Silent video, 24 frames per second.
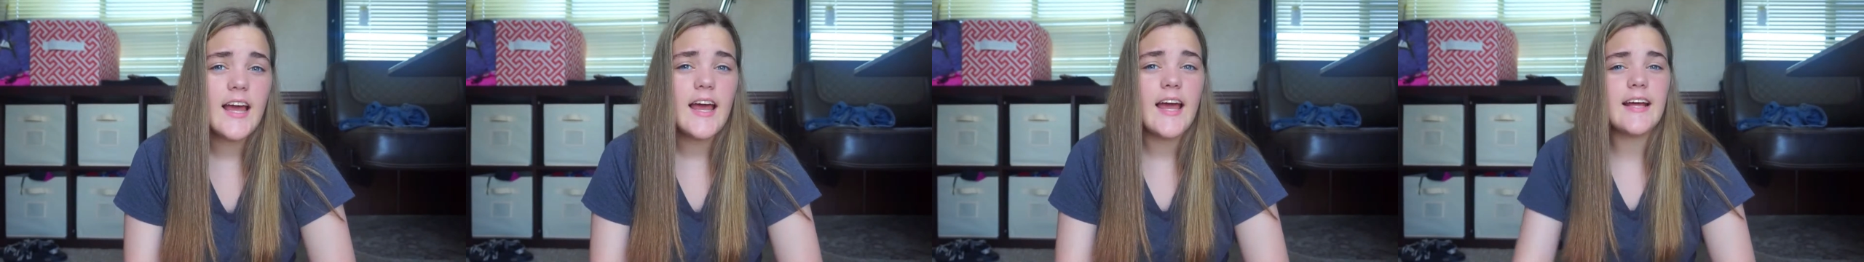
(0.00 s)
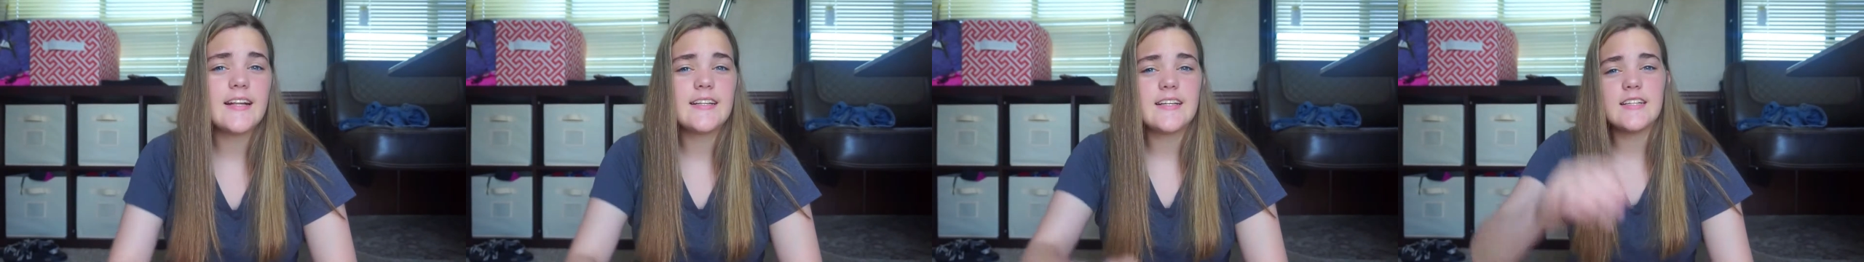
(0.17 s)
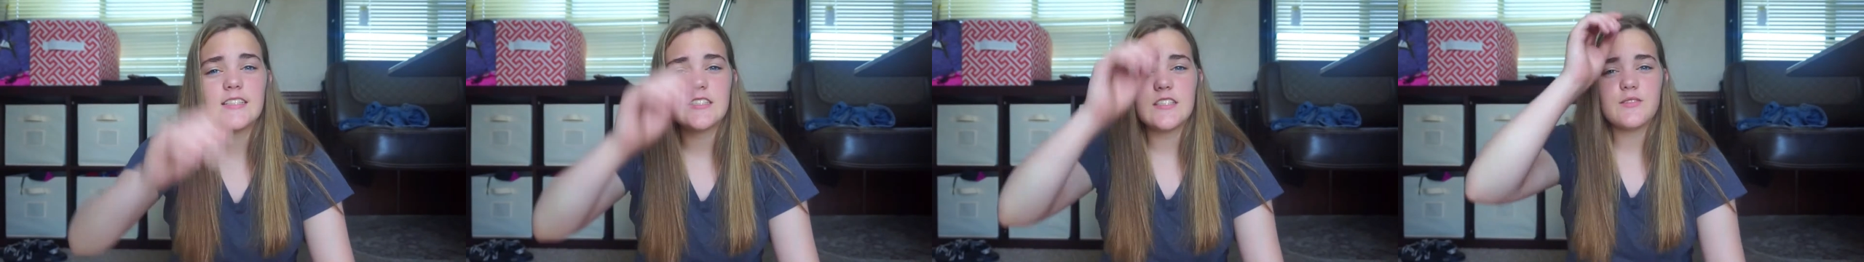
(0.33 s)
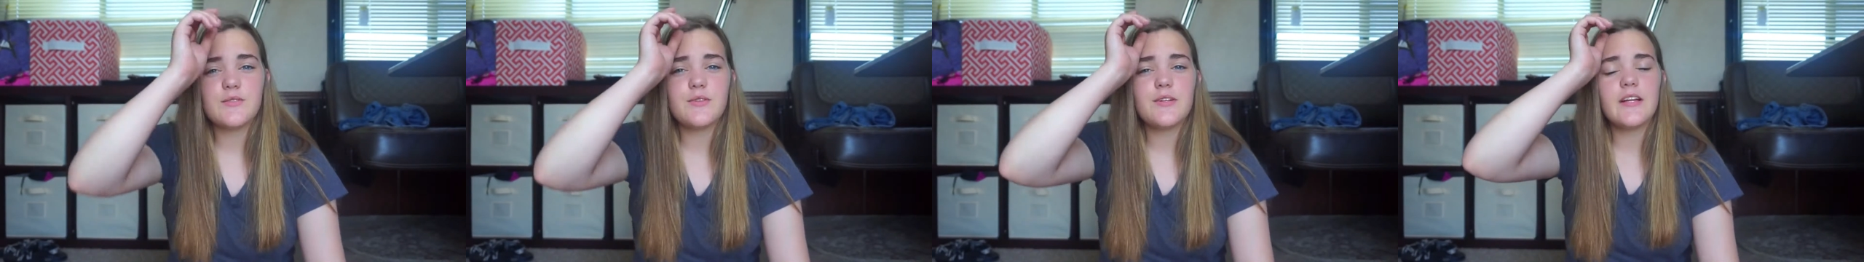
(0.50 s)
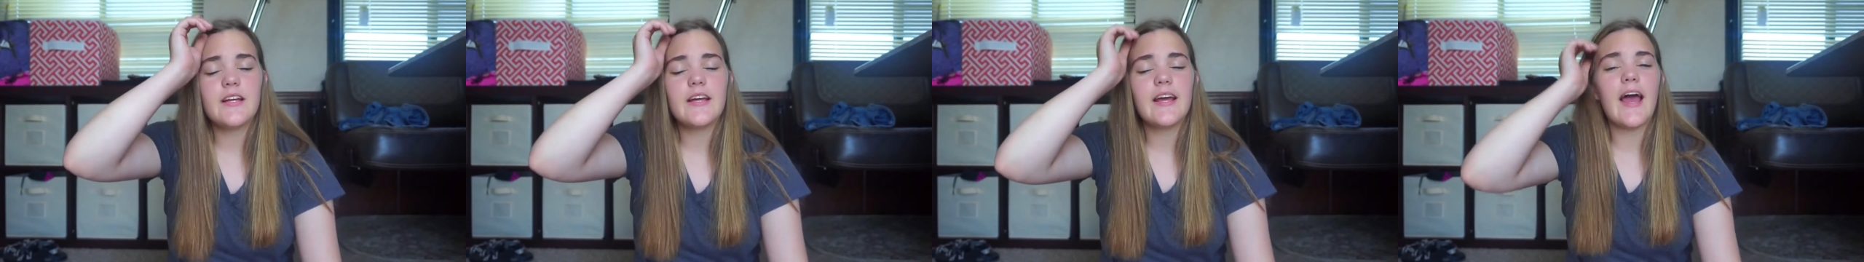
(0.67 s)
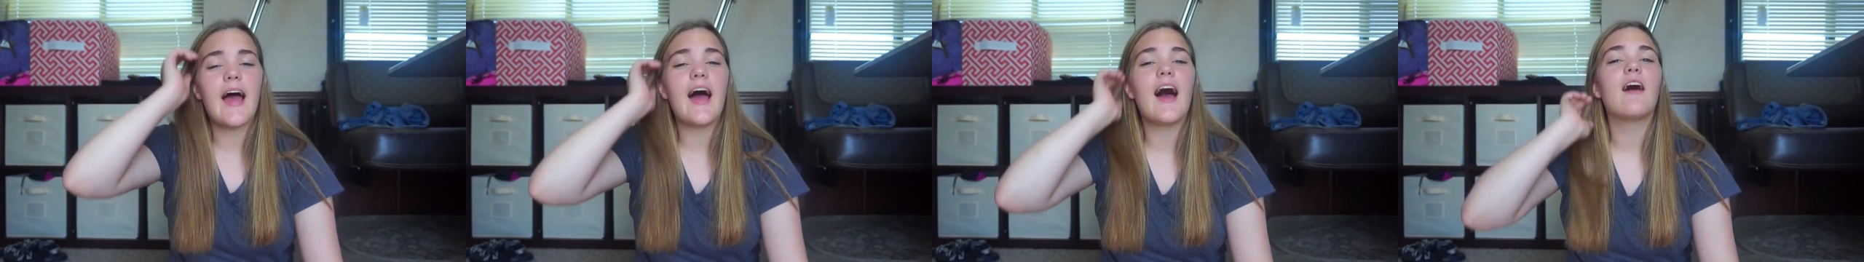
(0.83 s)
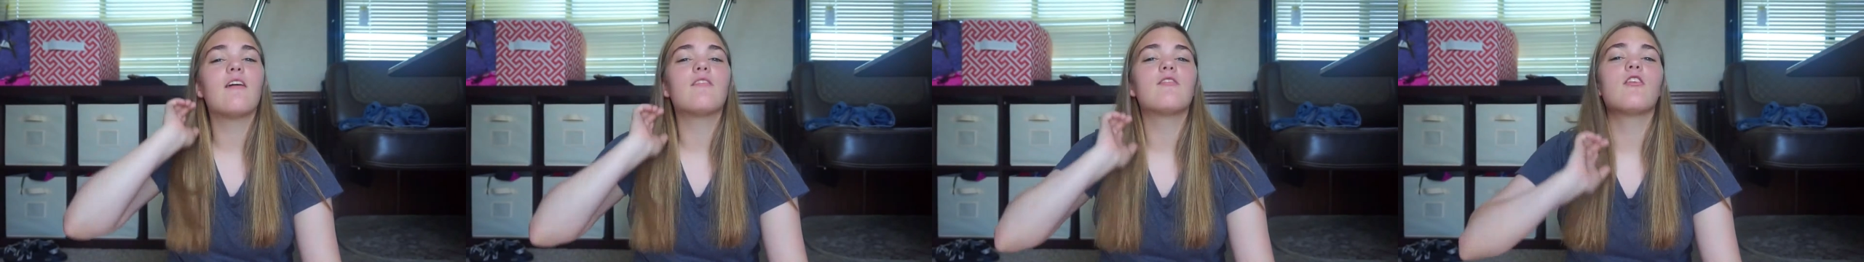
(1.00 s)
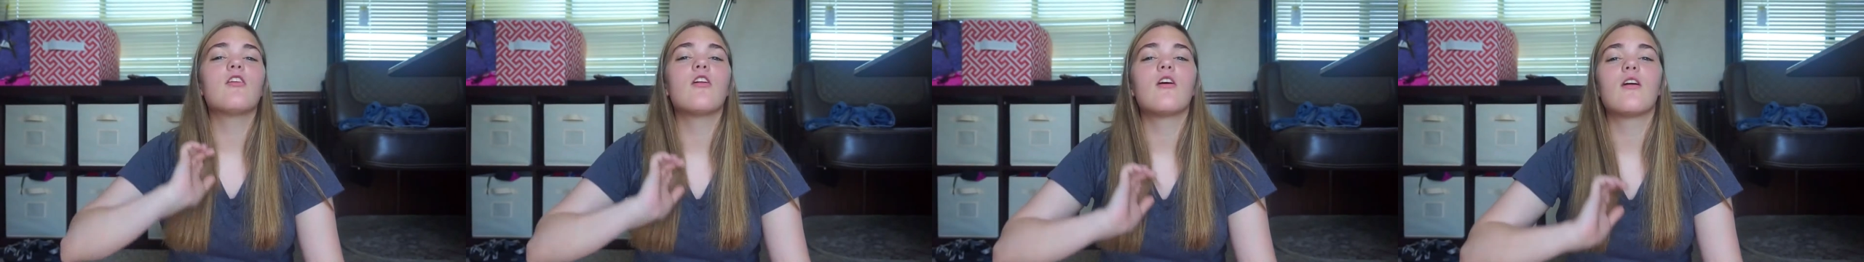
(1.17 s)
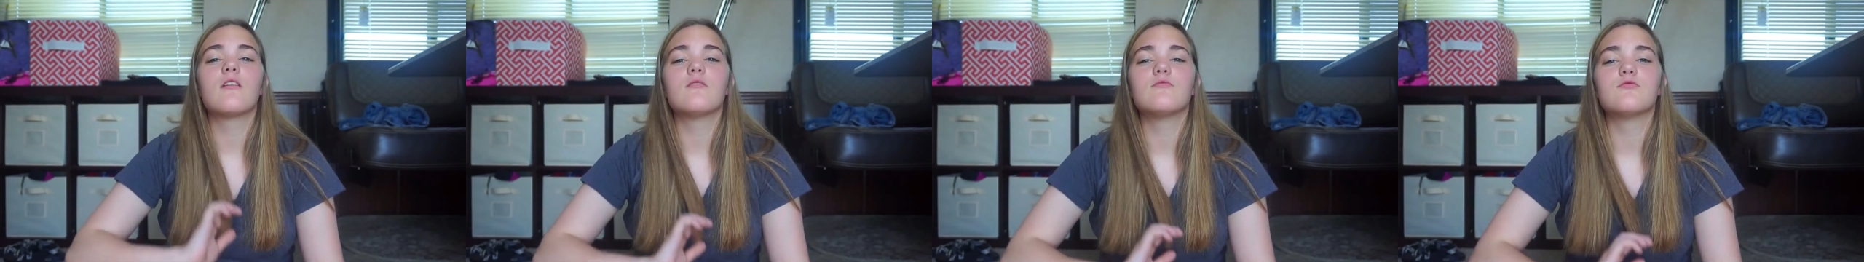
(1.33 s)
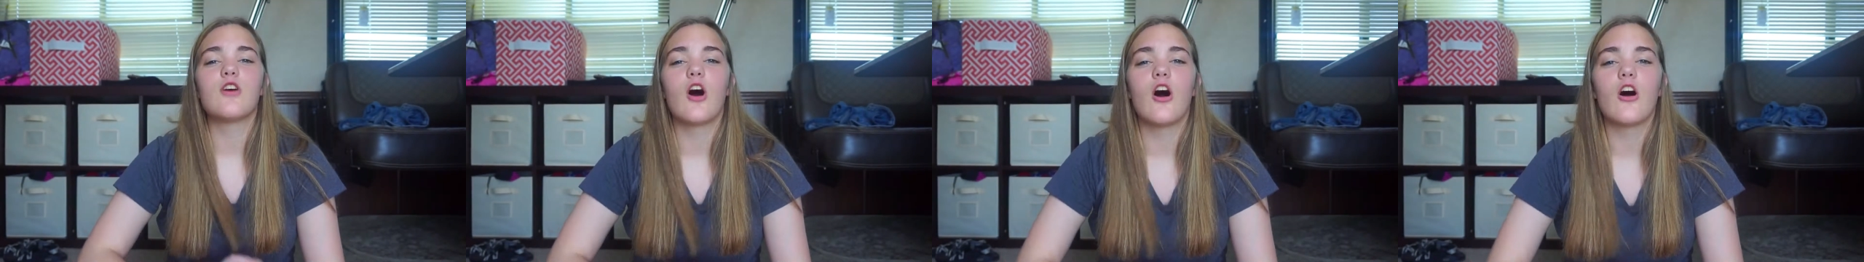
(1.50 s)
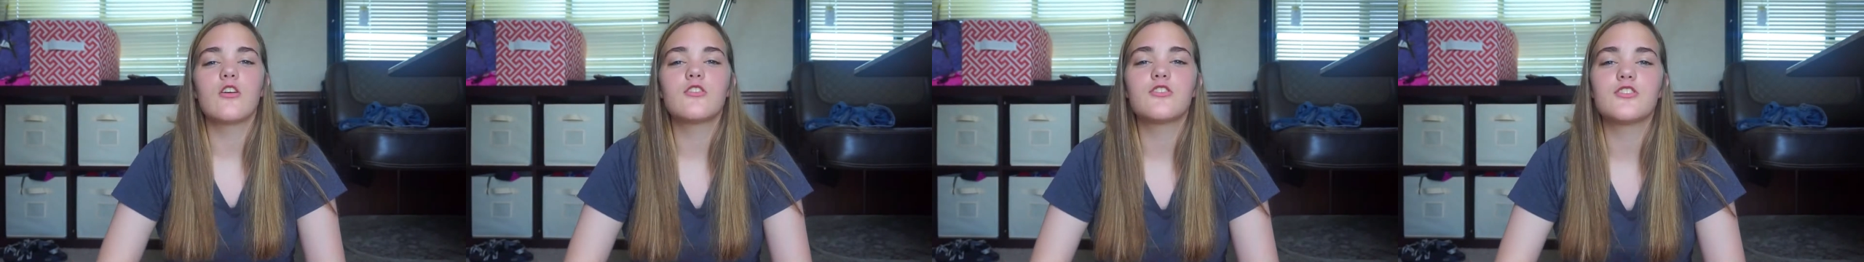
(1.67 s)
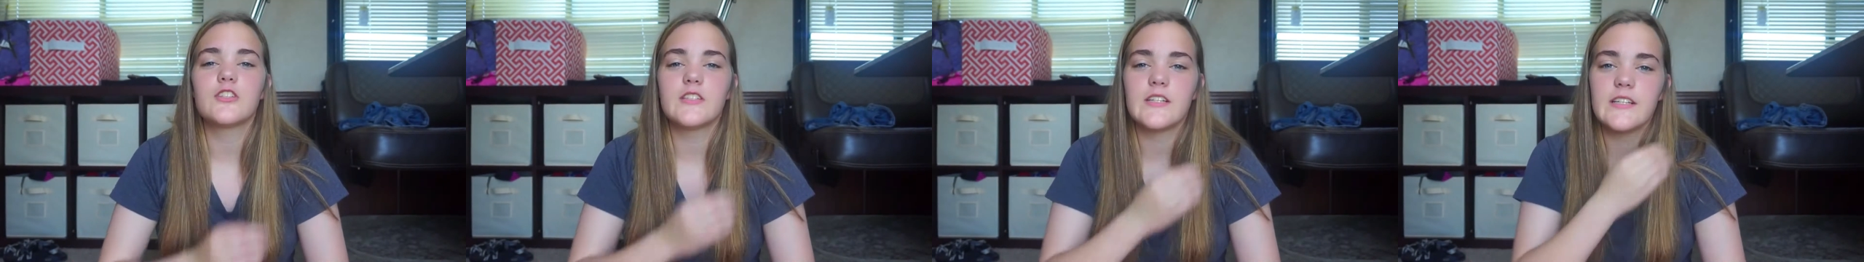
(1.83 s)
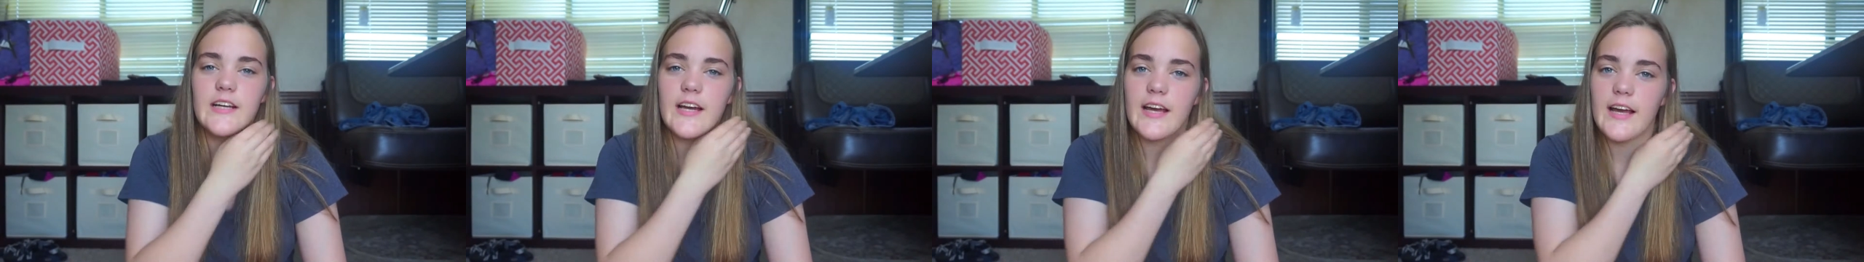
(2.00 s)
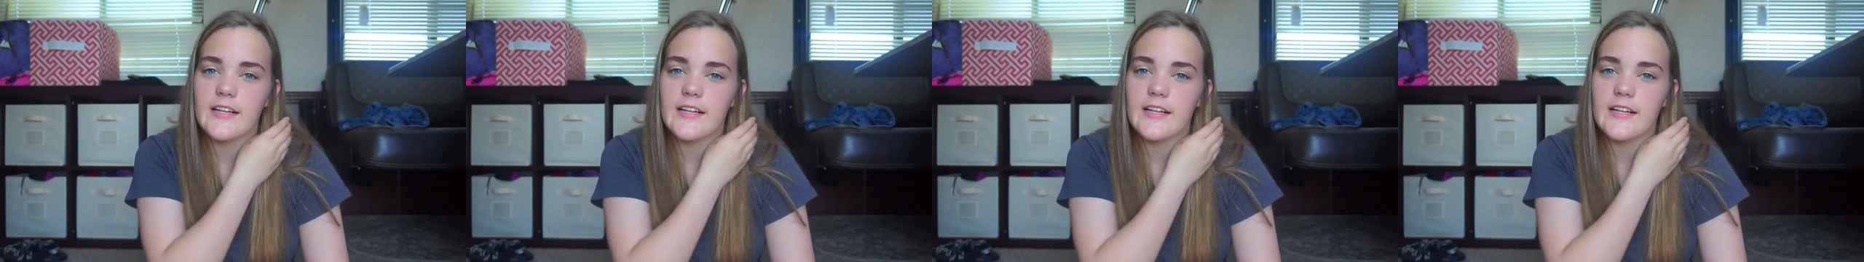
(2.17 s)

It doesn't really have a lot of doctoring.